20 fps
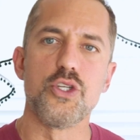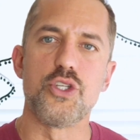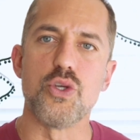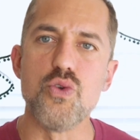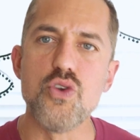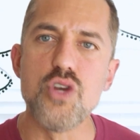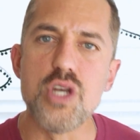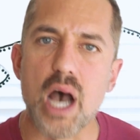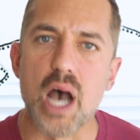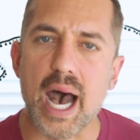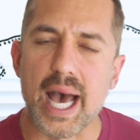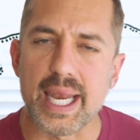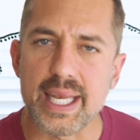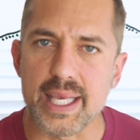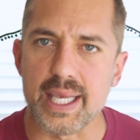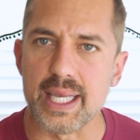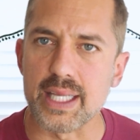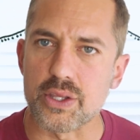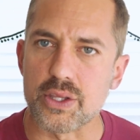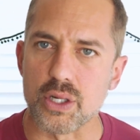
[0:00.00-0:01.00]
do not
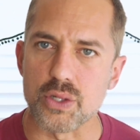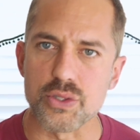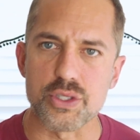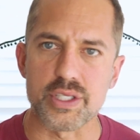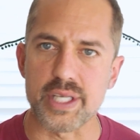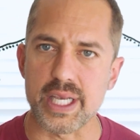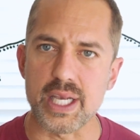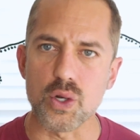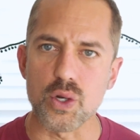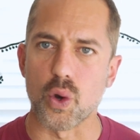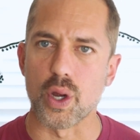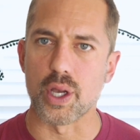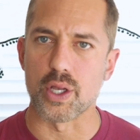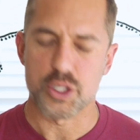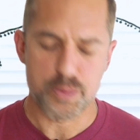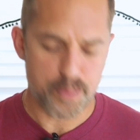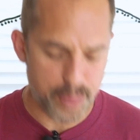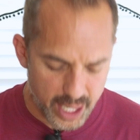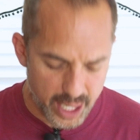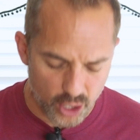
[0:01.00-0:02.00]
eat those seed
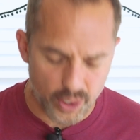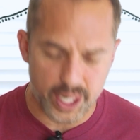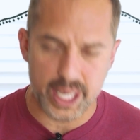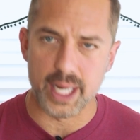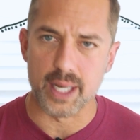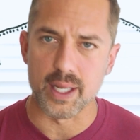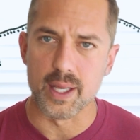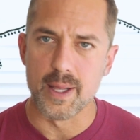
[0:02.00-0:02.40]
oils, period.